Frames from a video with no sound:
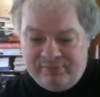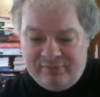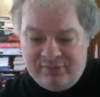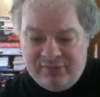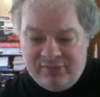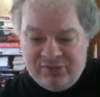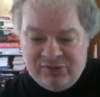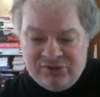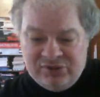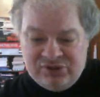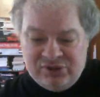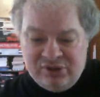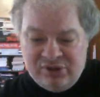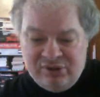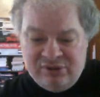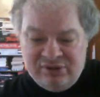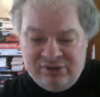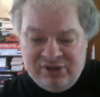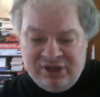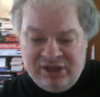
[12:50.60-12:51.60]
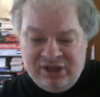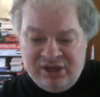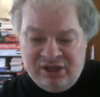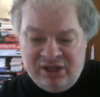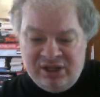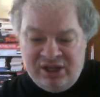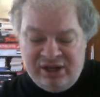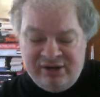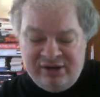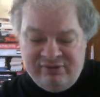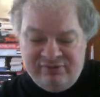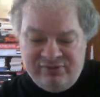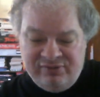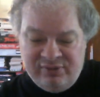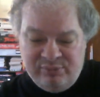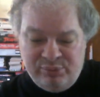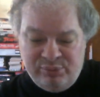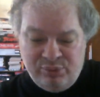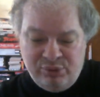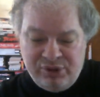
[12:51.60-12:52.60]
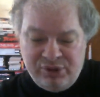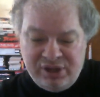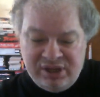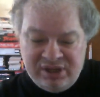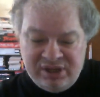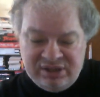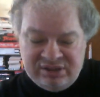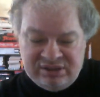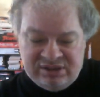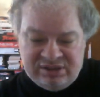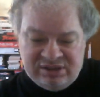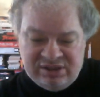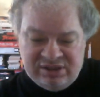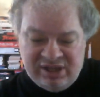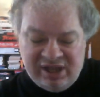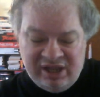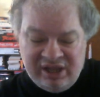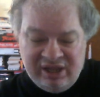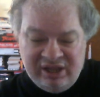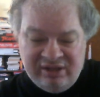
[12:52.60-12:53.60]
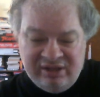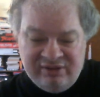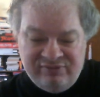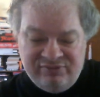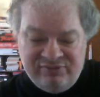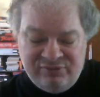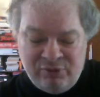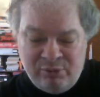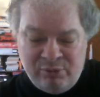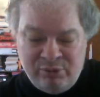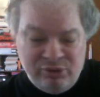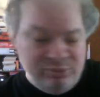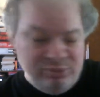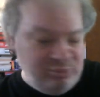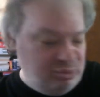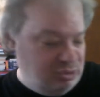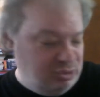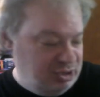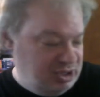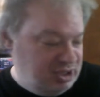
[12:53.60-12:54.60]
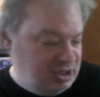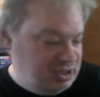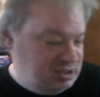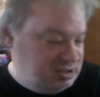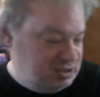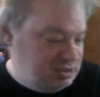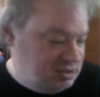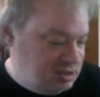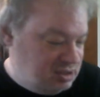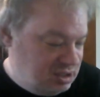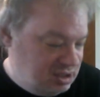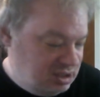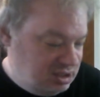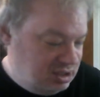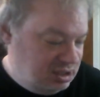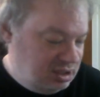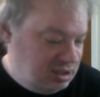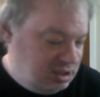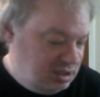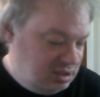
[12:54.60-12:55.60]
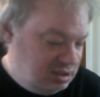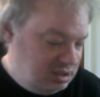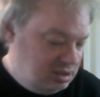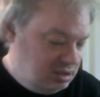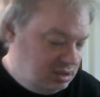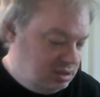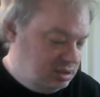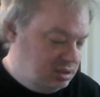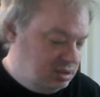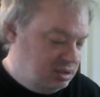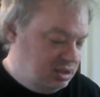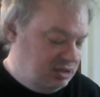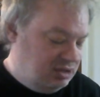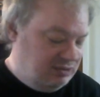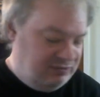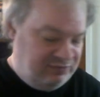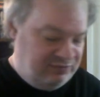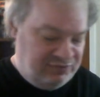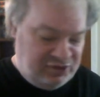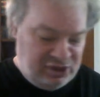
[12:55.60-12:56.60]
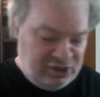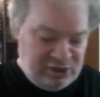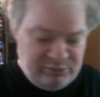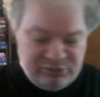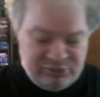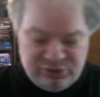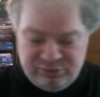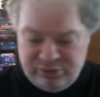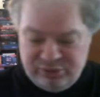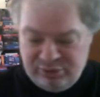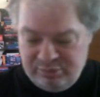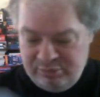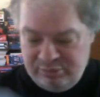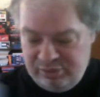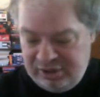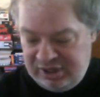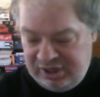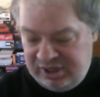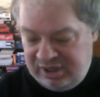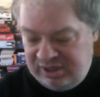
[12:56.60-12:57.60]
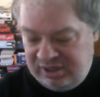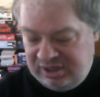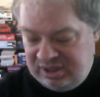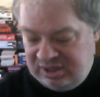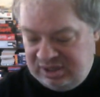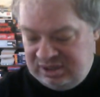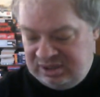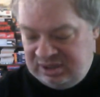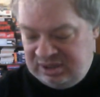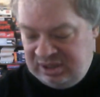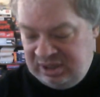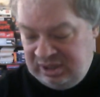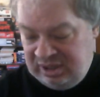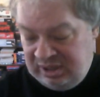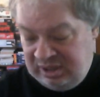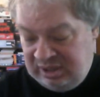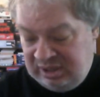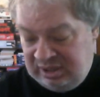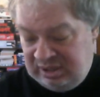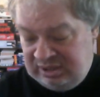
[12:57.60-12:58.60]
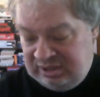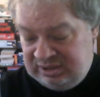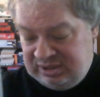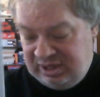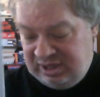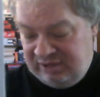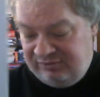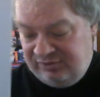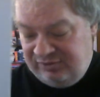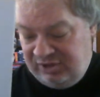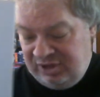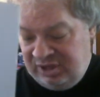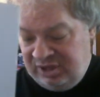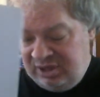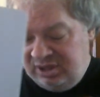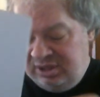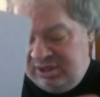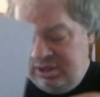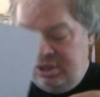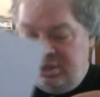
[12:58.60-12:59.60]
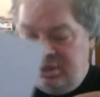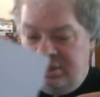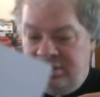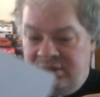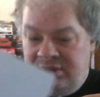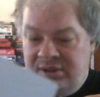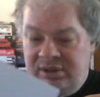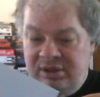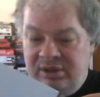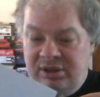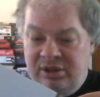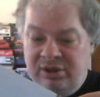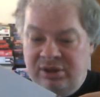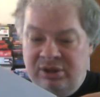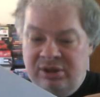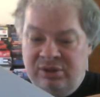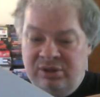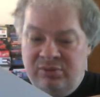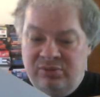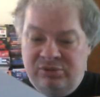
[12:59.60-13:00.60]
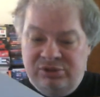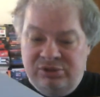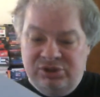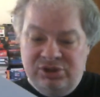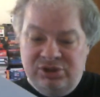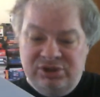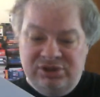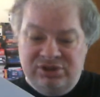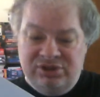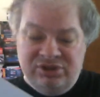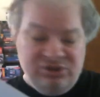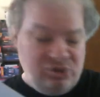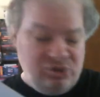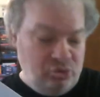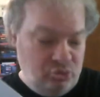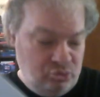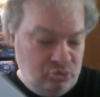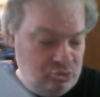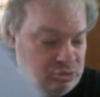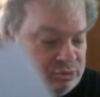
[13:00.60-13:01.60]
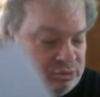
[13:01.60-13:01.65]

So they get a lot of employees and former employees of Philips bringing this stuff in, which is cool.